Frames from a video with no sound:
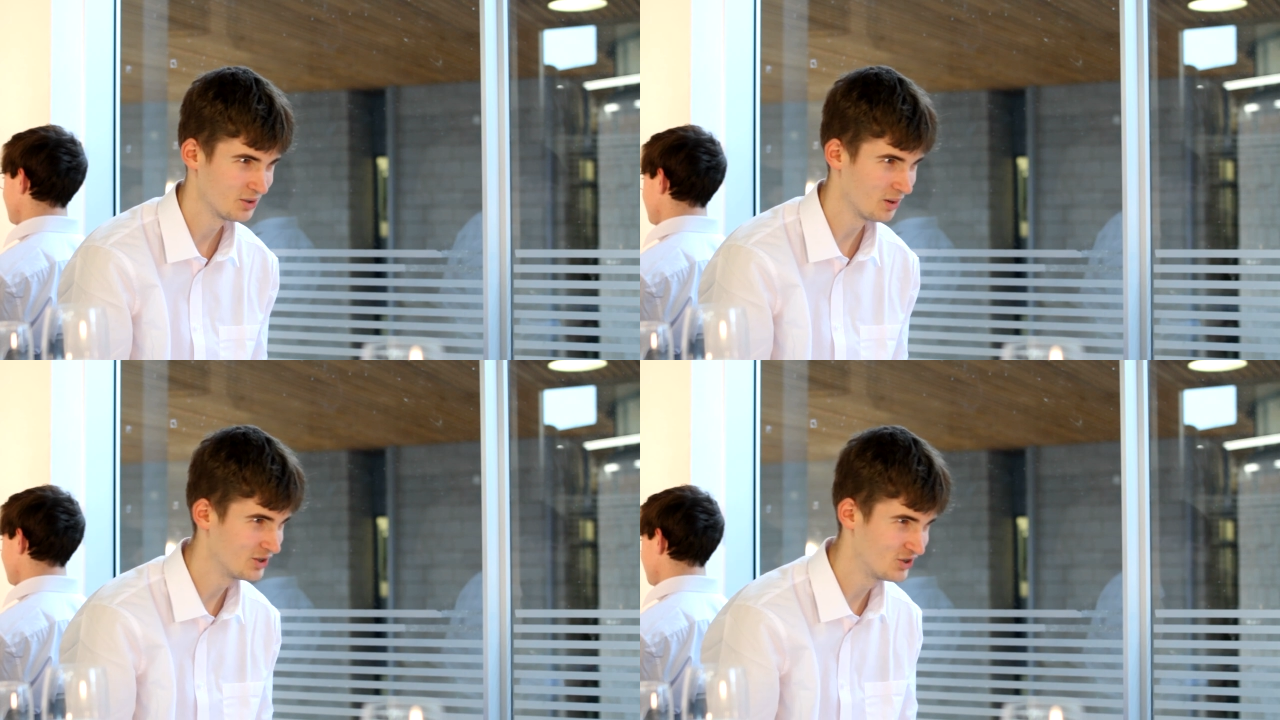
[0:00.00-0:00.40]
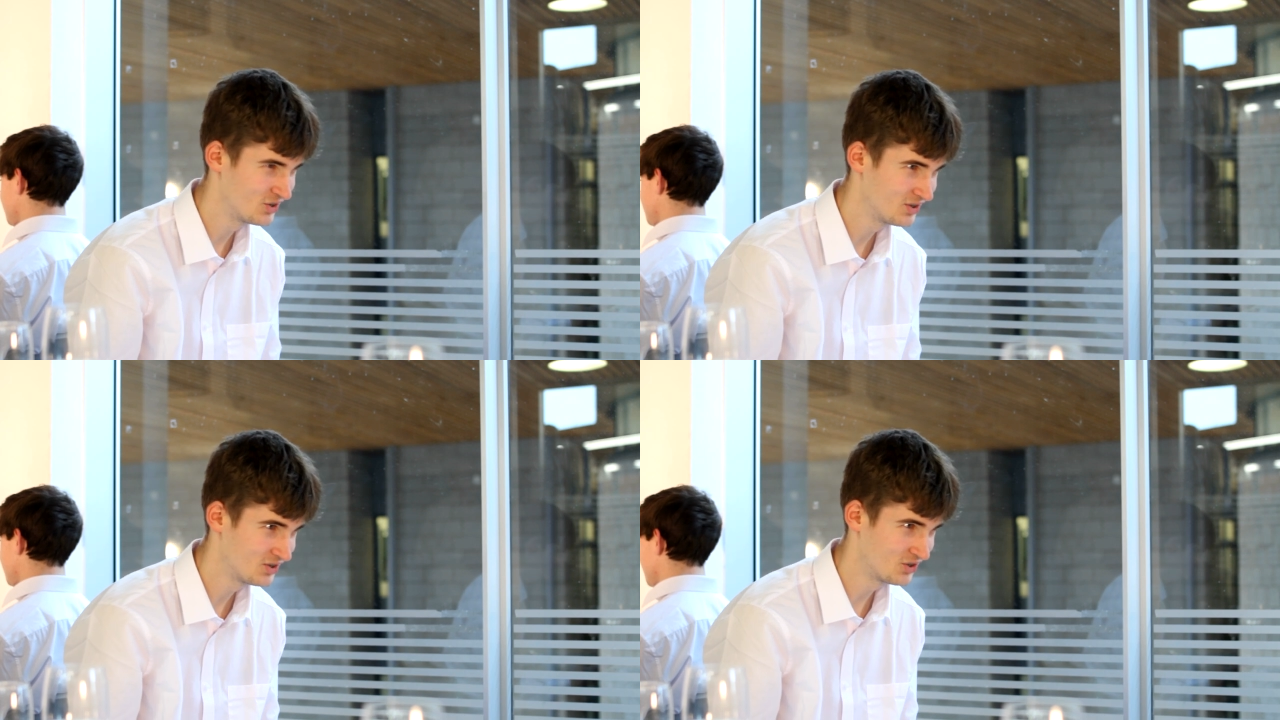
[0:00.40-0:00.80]
Do I
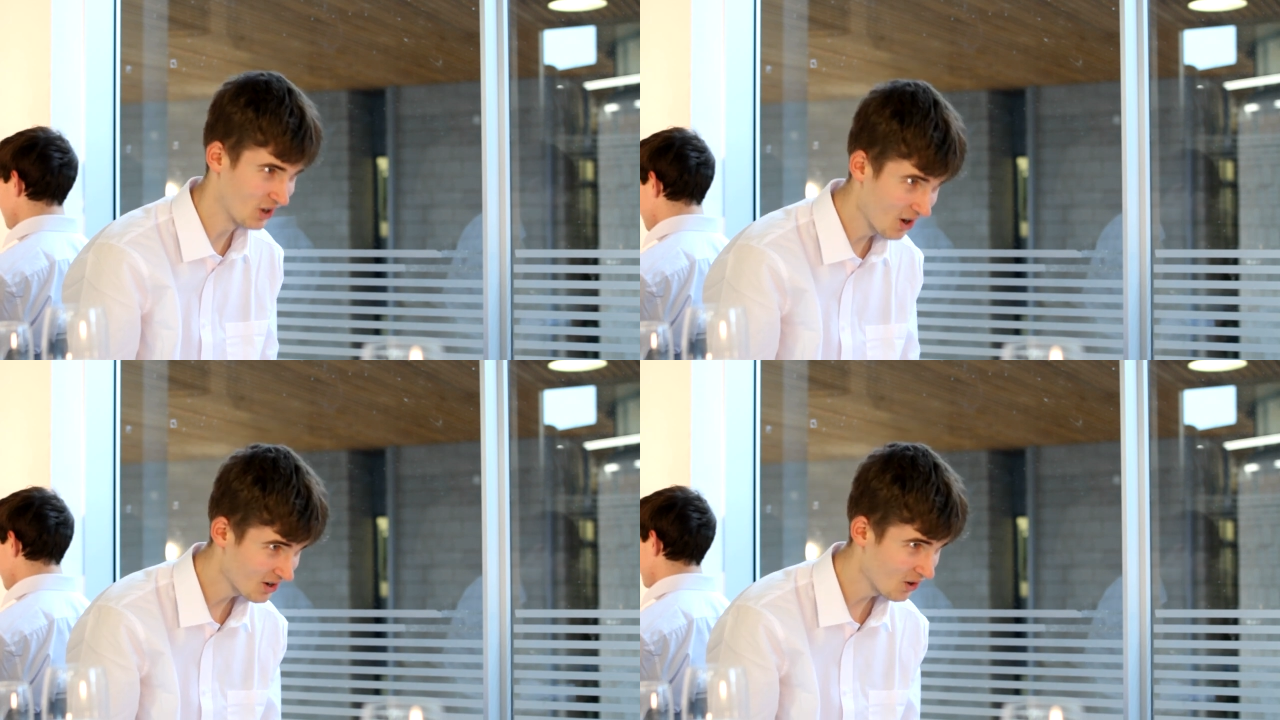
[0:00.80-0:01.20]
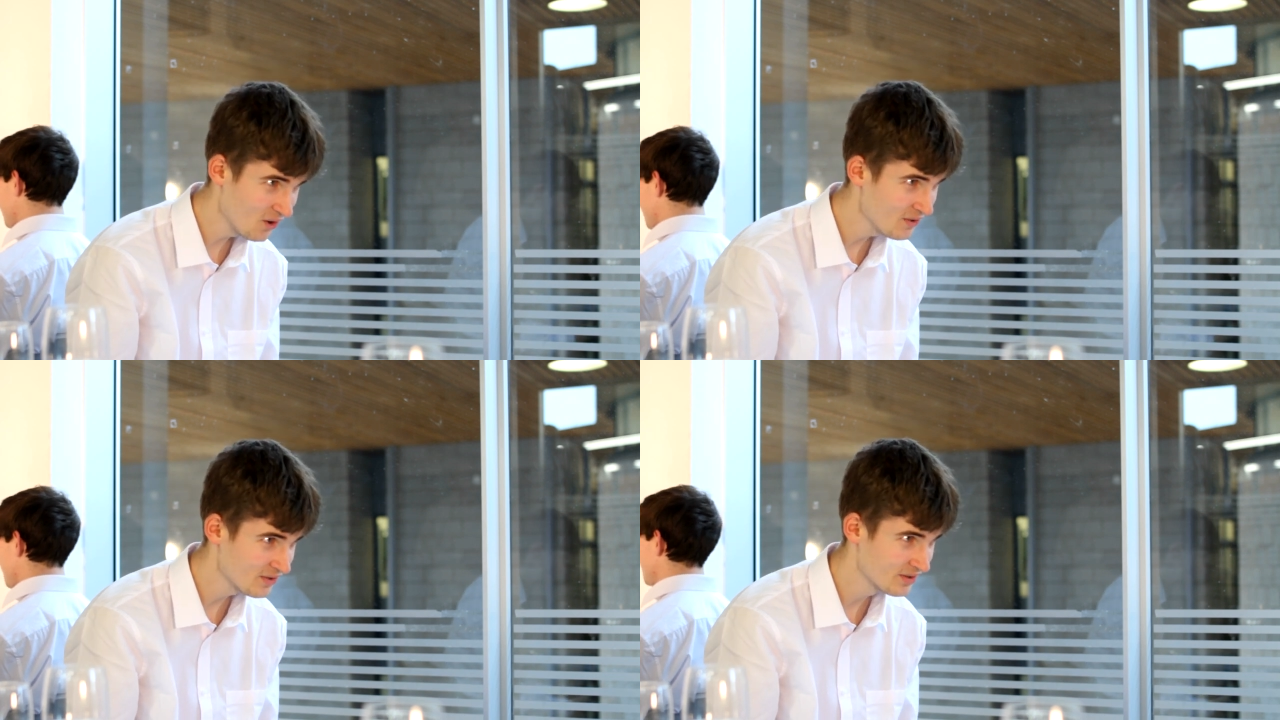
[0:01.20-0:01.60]
jerk
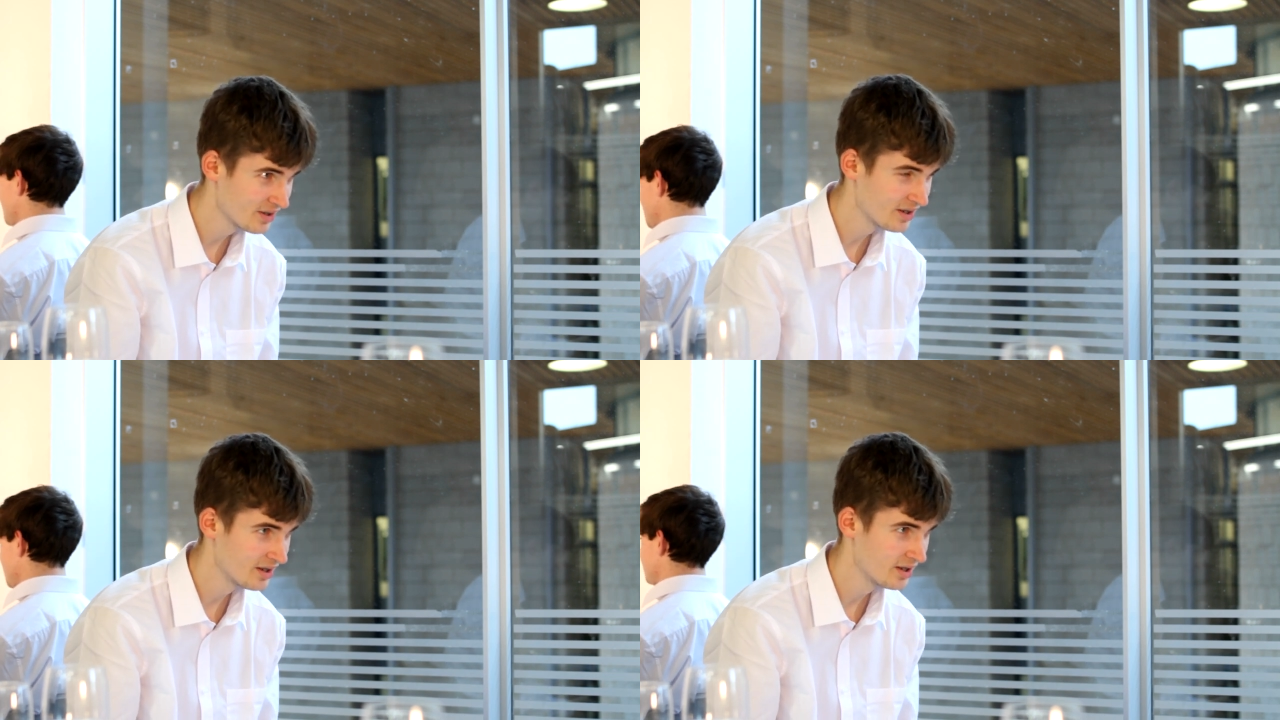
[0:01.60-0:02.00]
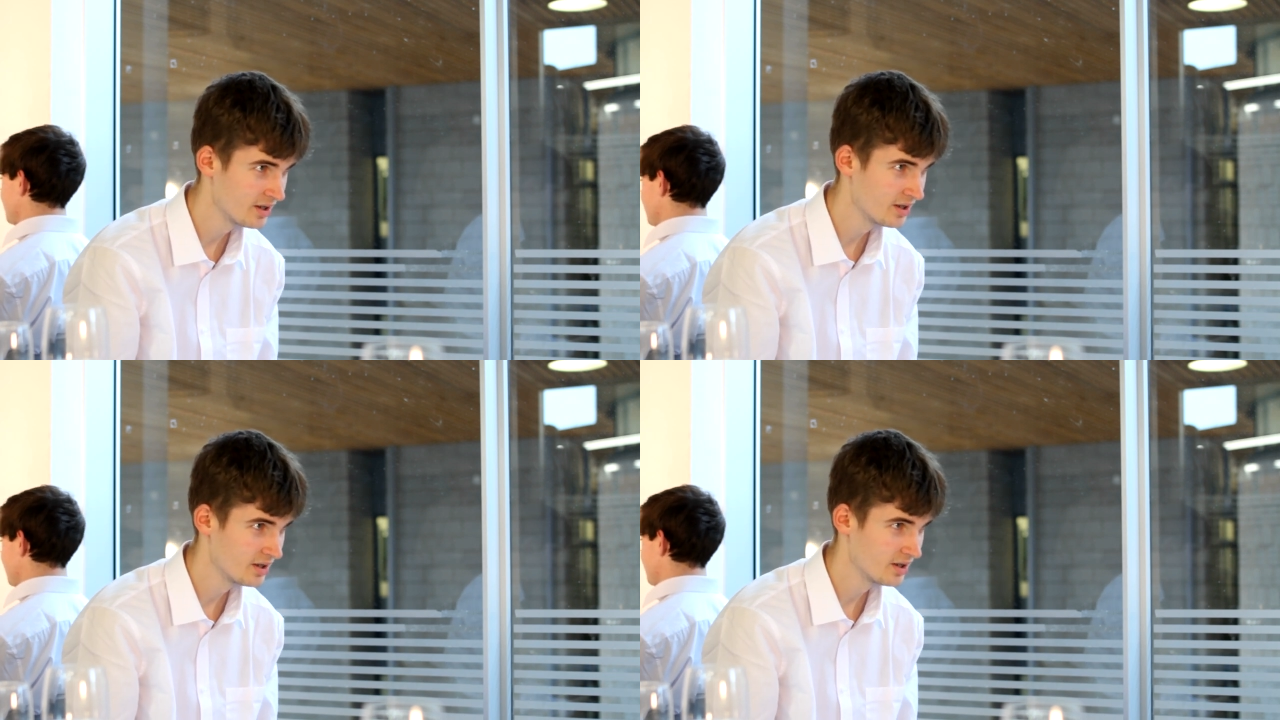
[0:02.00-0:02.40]
off?
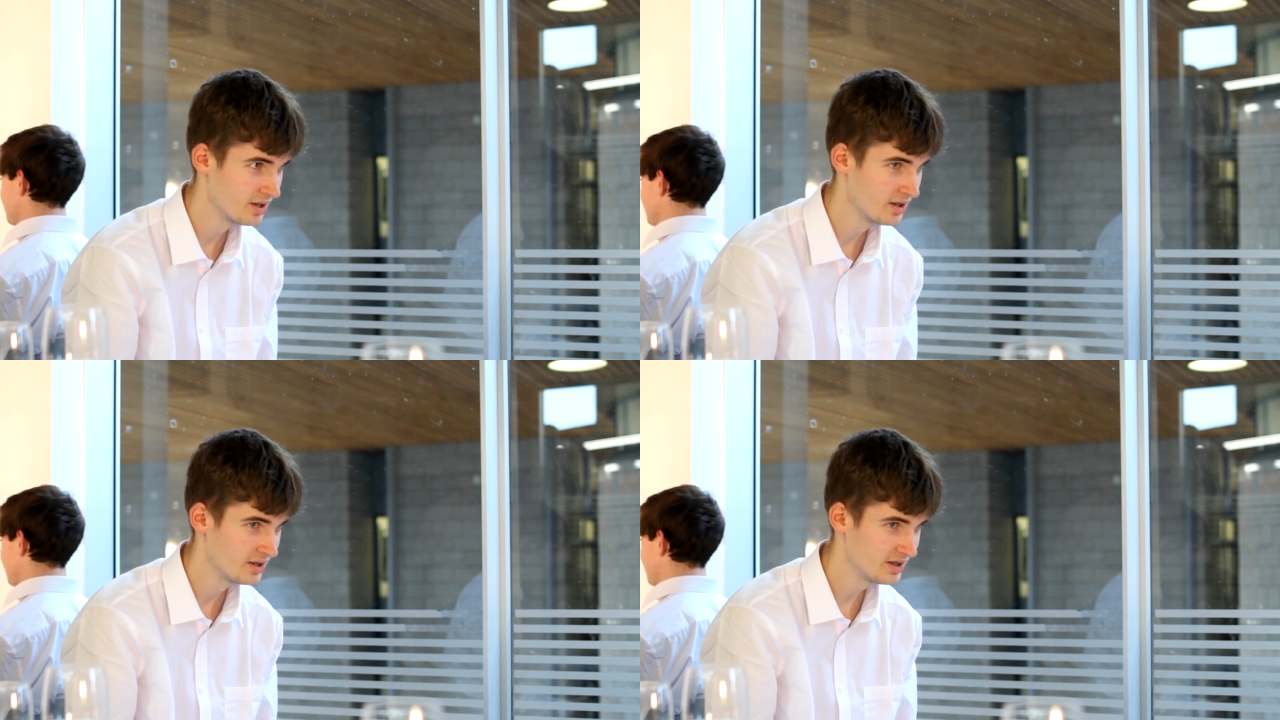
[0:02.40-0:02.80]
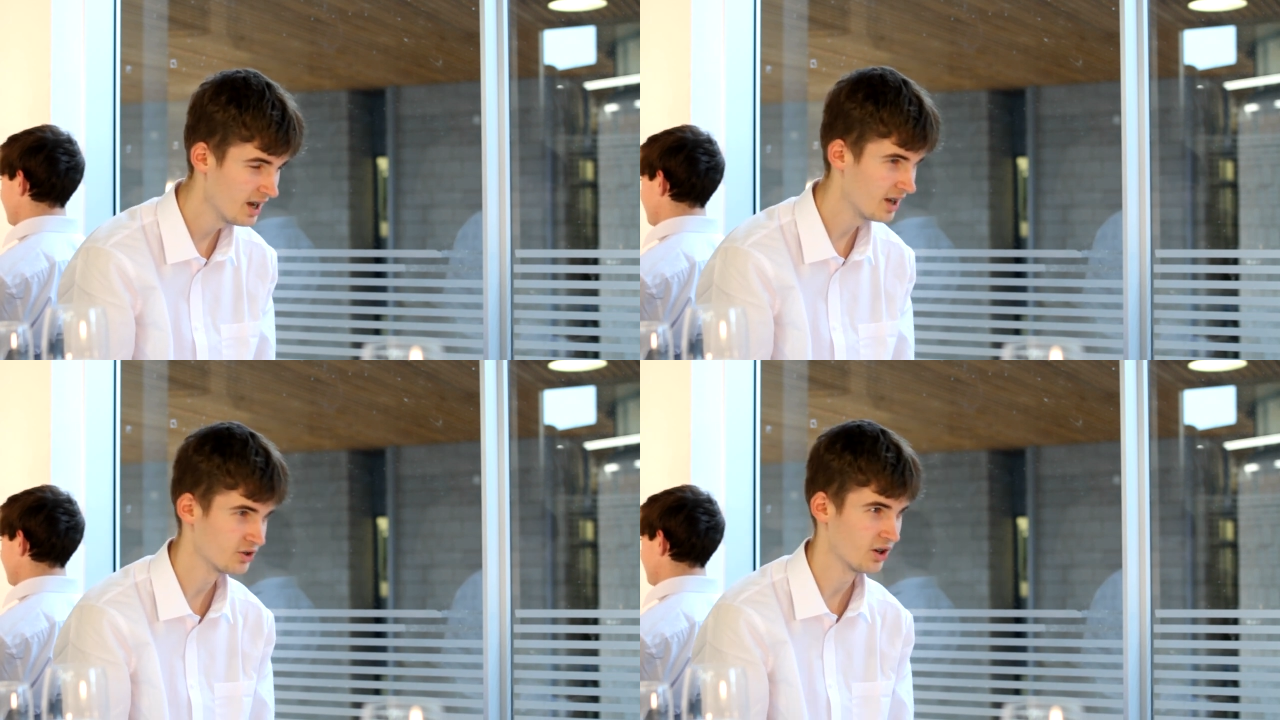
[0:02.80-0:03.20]

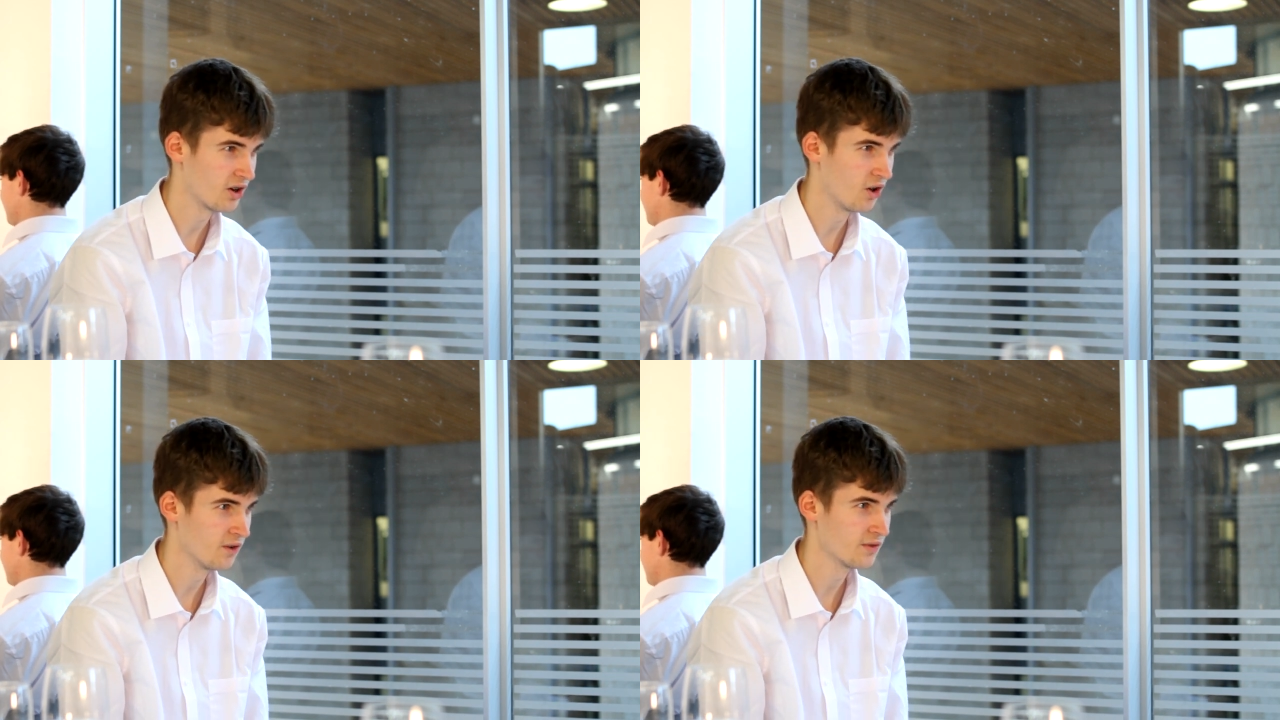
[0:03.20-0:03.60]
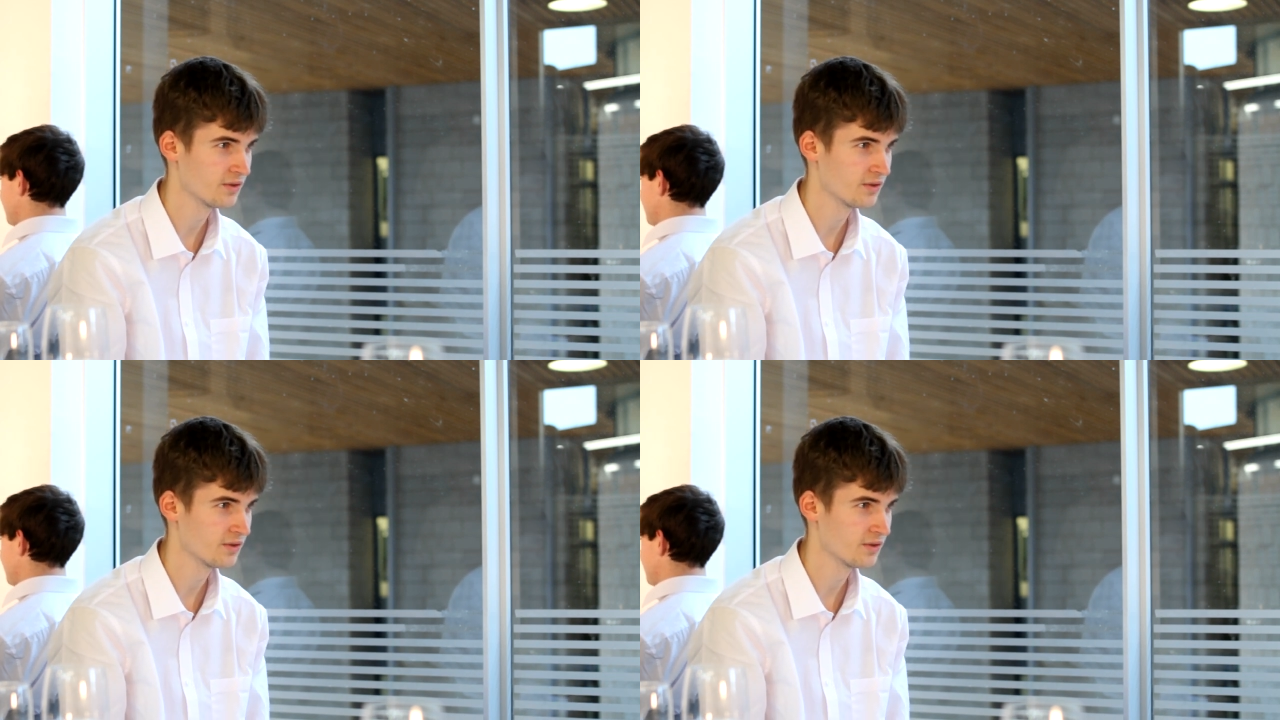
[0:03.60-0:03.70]
Yeah, I jerk off.